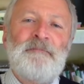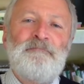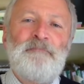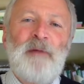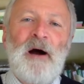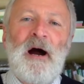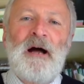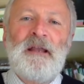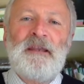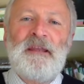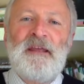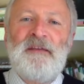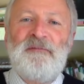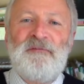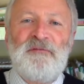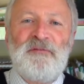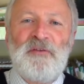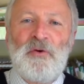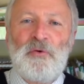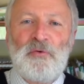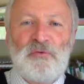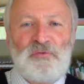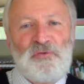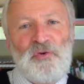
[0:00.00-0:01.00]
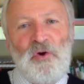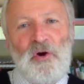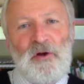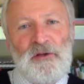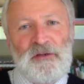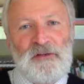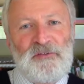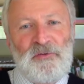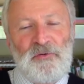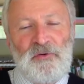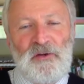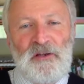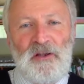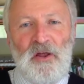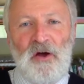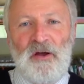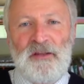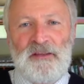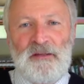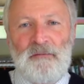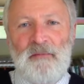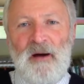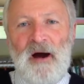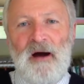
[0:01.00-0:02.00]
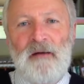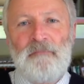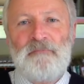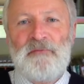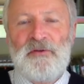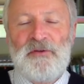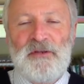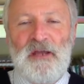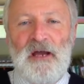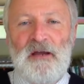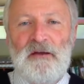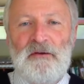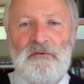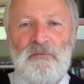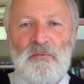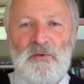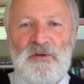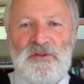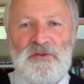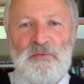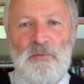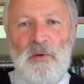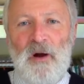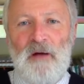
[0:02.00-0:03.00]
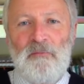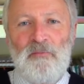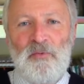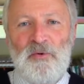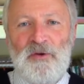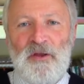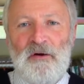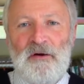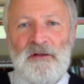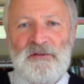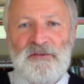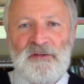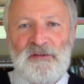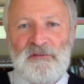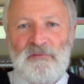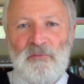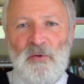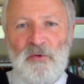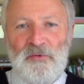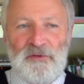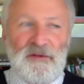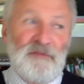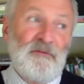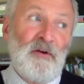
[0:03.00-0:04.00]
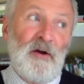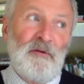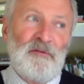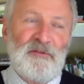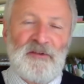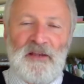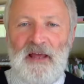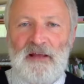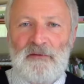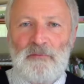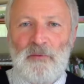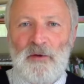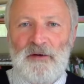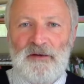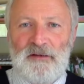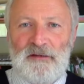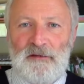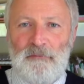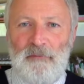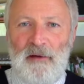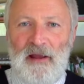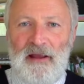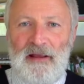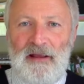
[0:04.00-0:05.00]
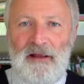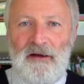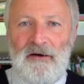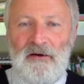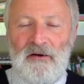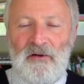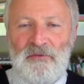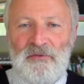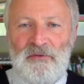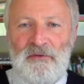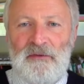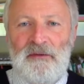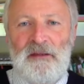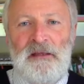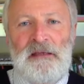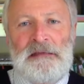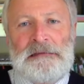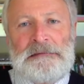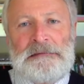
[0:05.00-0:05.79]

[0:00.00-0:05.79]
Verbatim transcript: But if you're trying to sort of line them up, you know, which one would I just want if I was allowed one in the back garden?